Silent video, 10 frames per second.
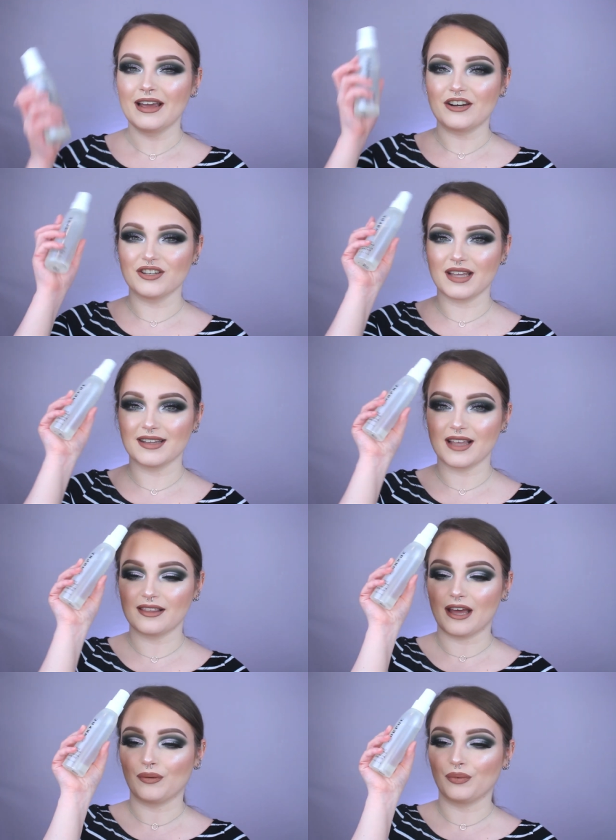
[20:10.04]
It just has like
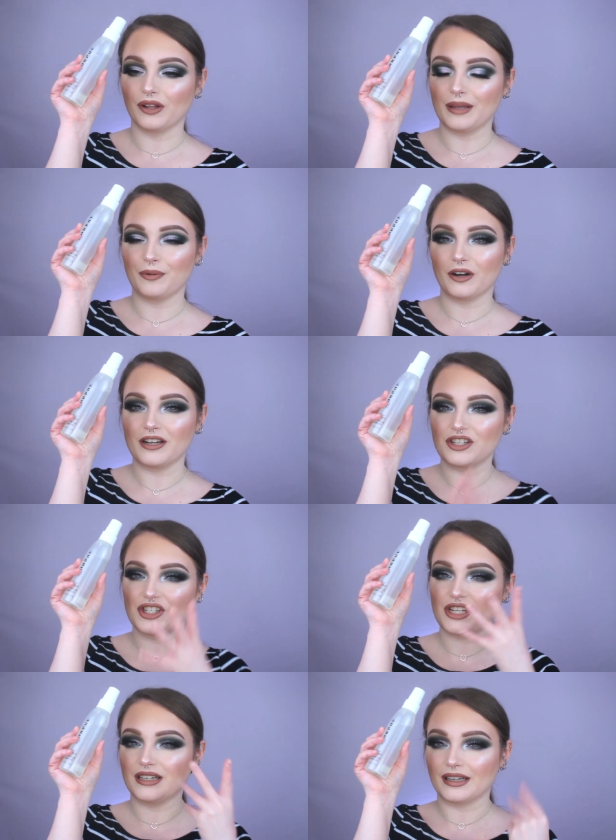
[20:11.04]
that really pretty
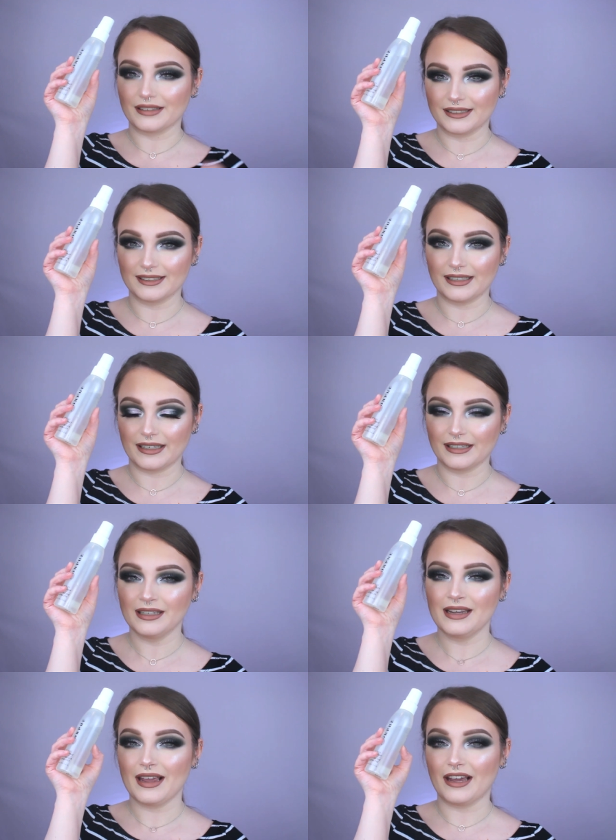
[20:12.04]
sheen on the
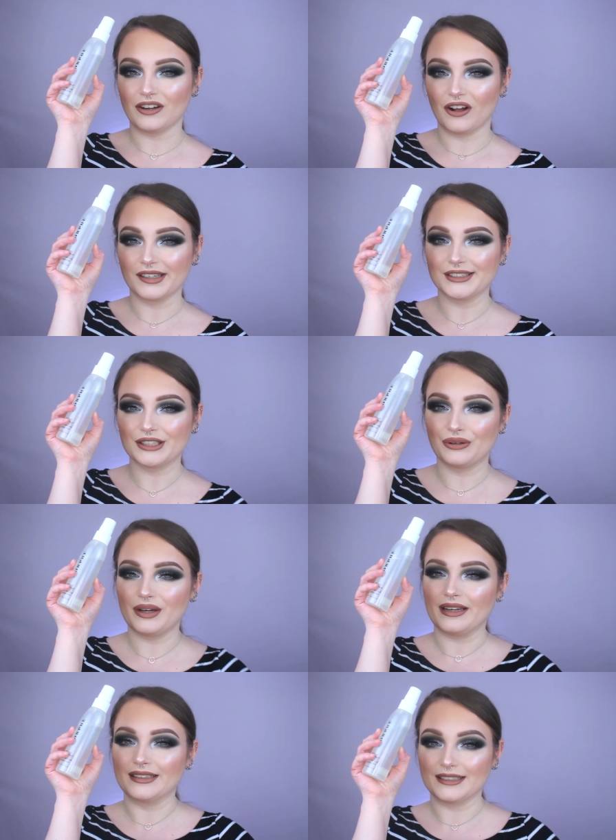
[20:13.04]
skin. And also,
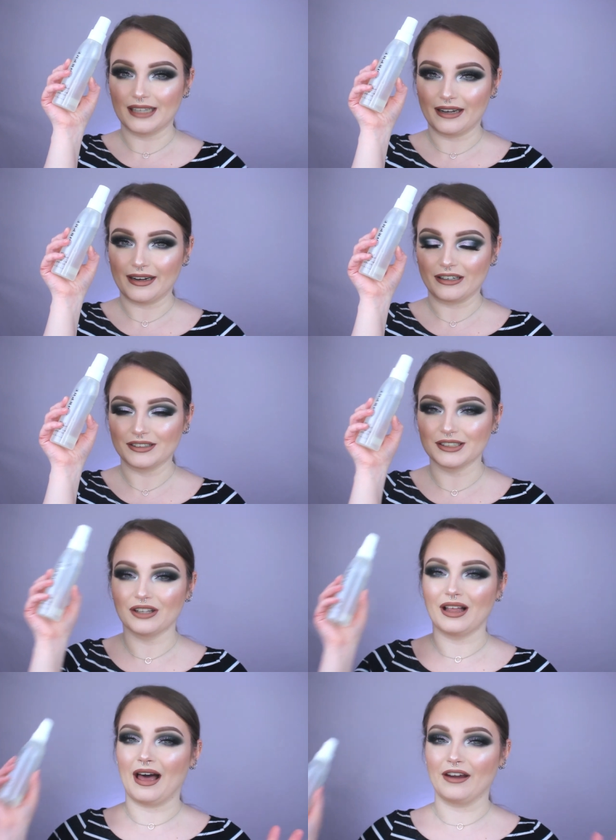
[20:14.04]
it is
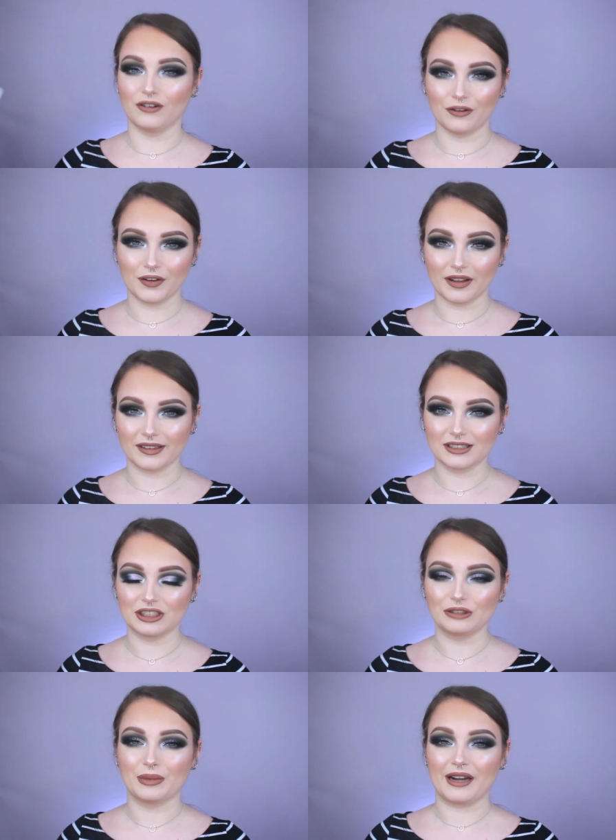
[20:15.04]
non-aerosol. I don't know if you're like this
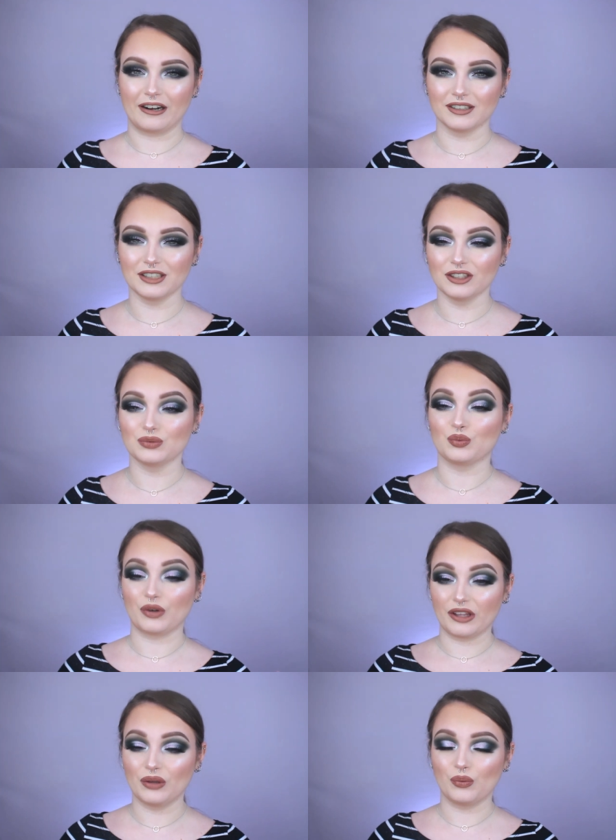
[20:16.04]
too, but aerosols
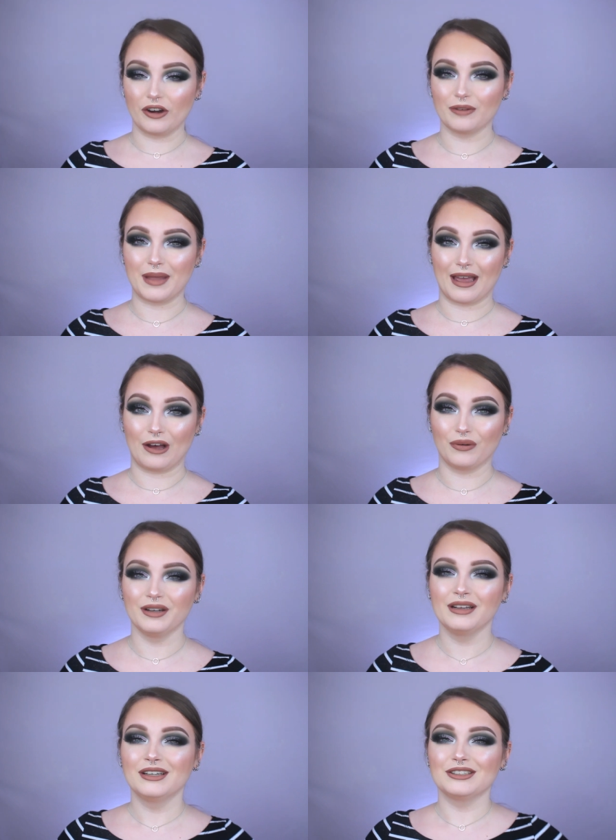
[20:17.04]
really weird me
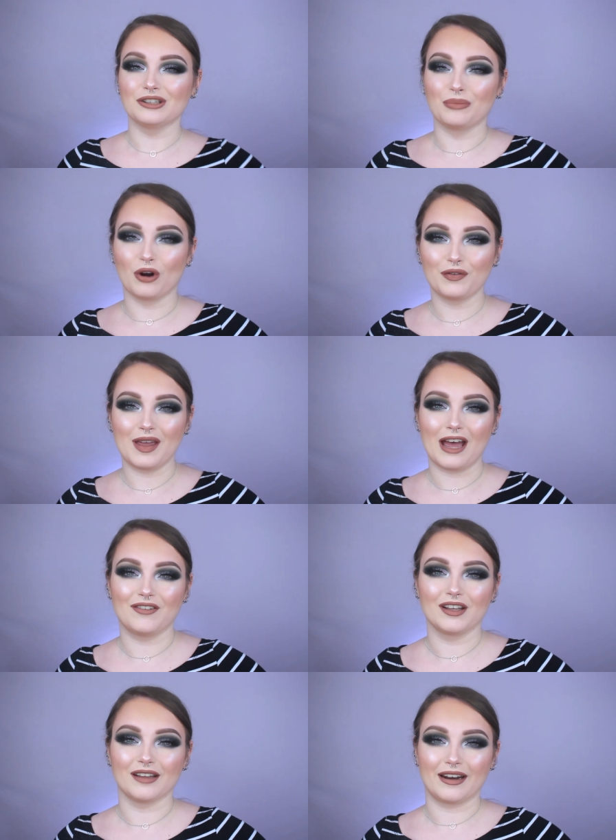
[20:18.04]
out. So Morphe
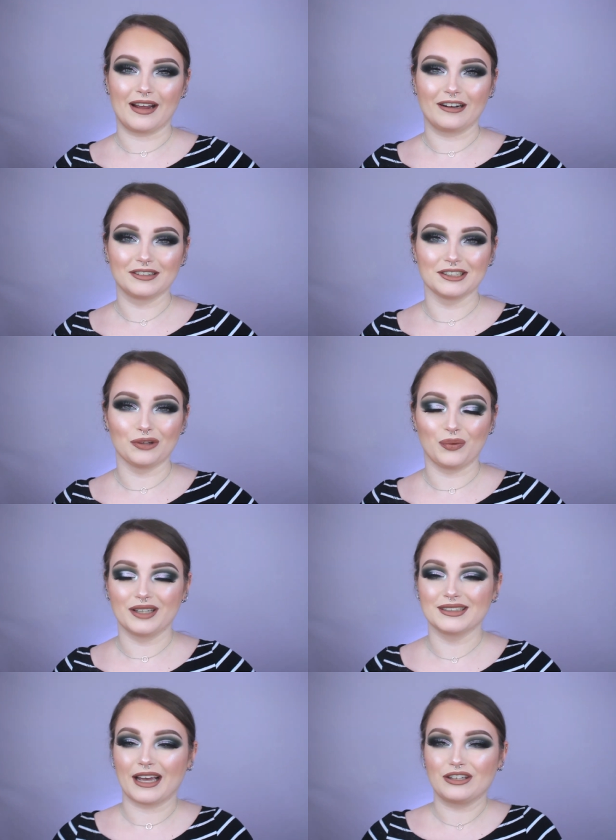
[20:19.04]
having a lot of aerosol
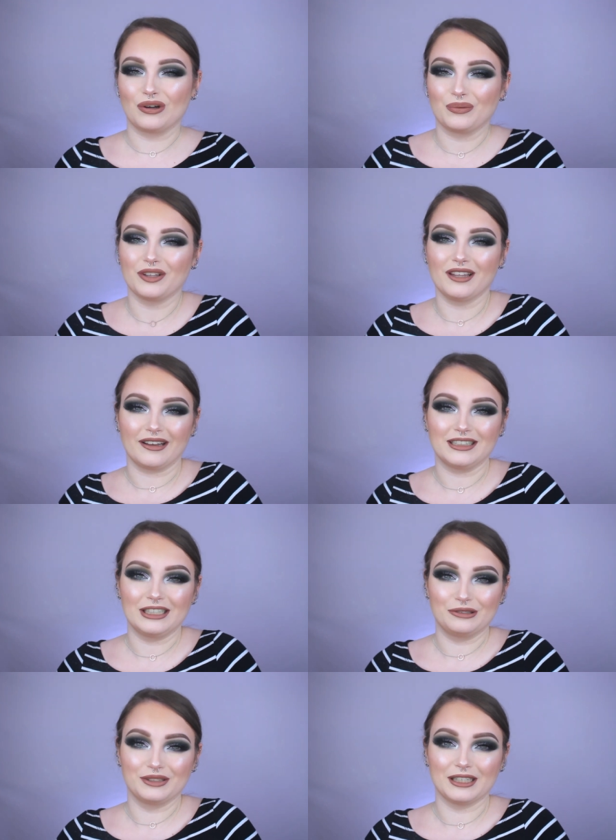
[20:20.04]
ones, I don't really like
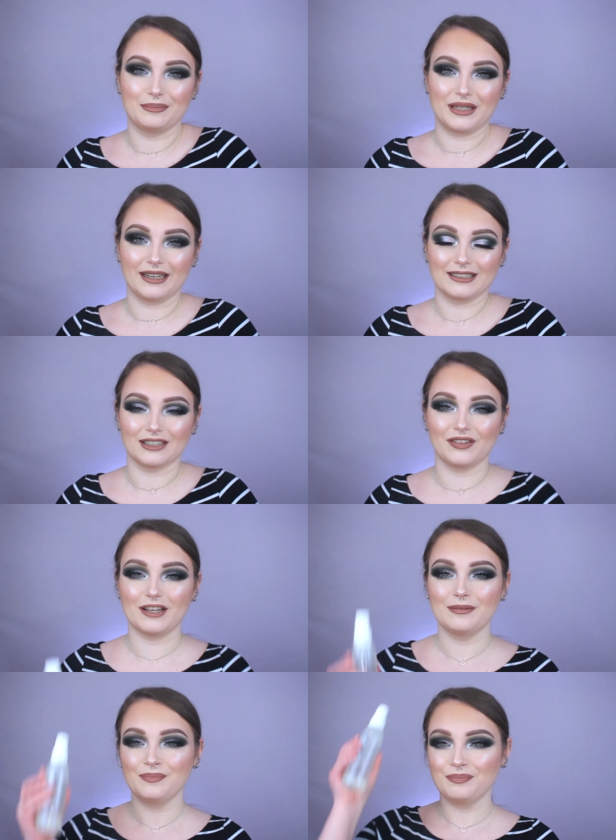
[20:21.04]
to use them because of
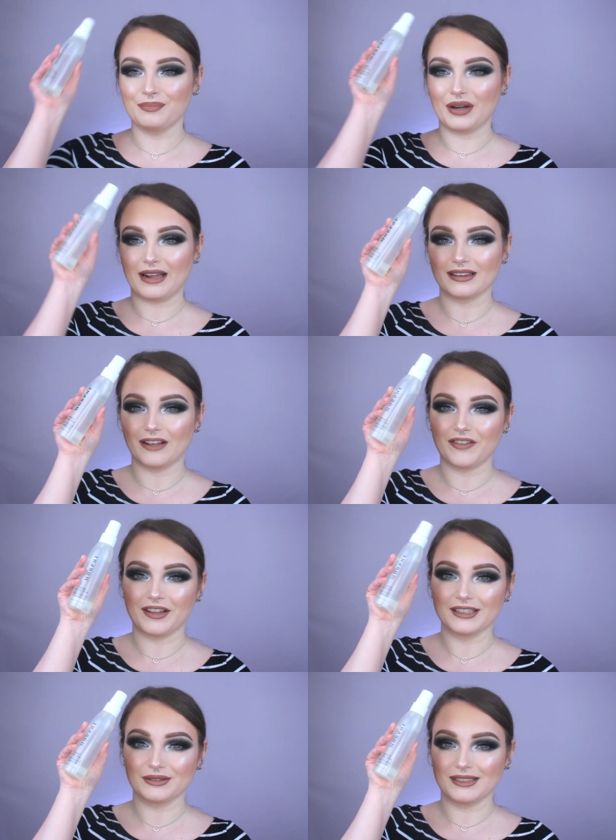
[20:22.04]
it, but I love that
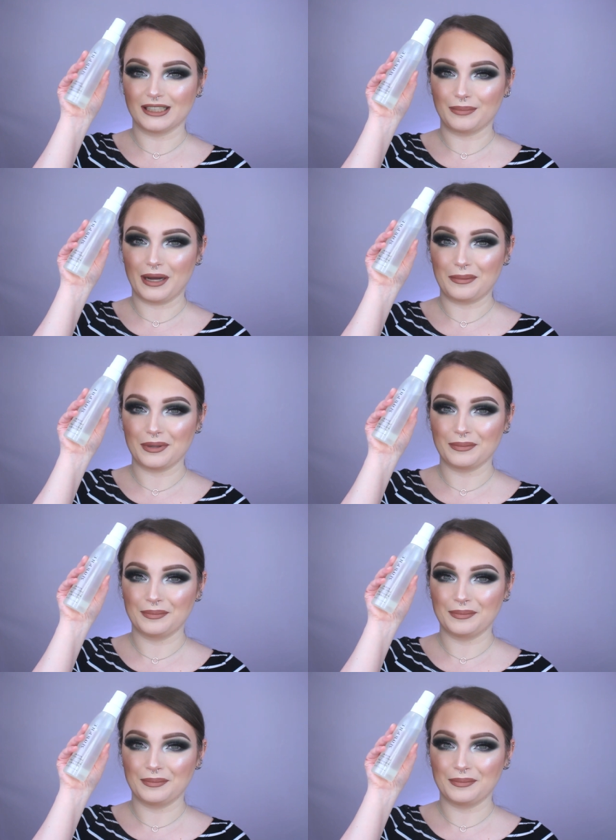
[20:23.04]
this one's in a pump.